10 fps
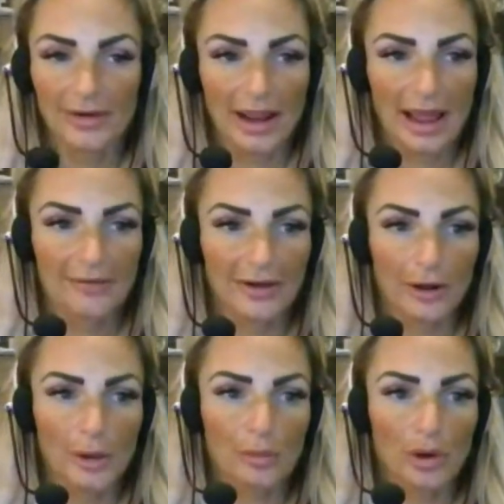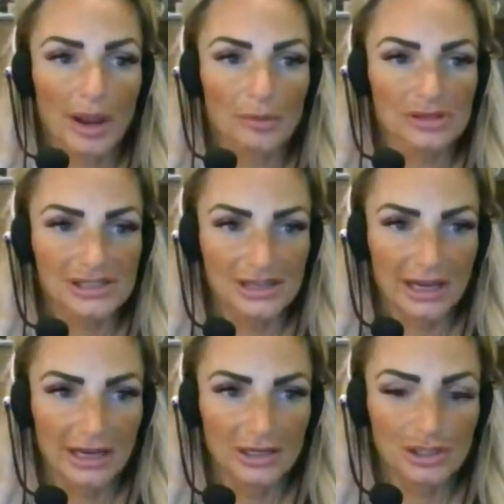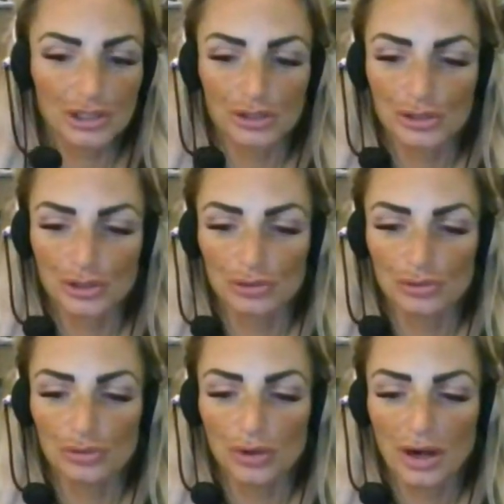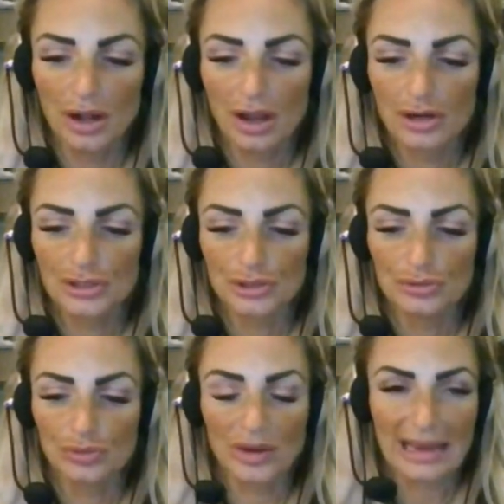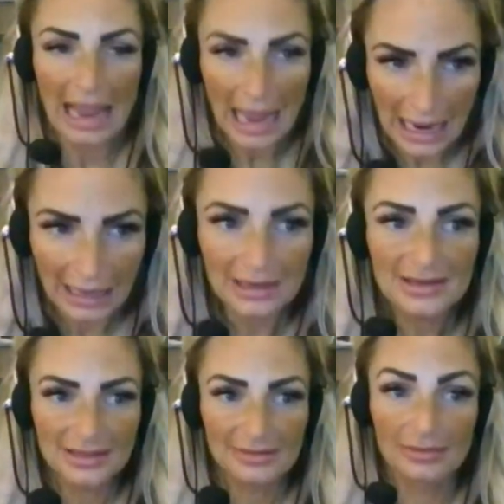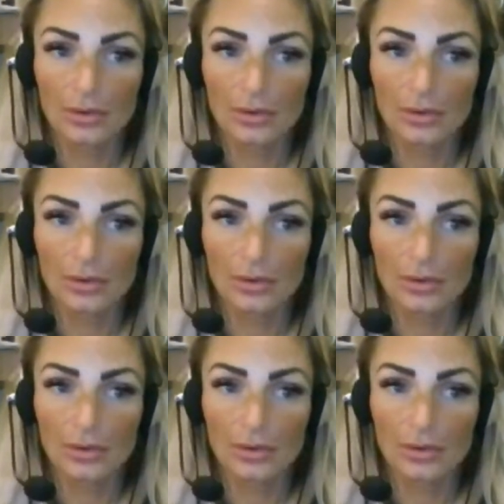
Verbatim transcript: at a very primal stage to react,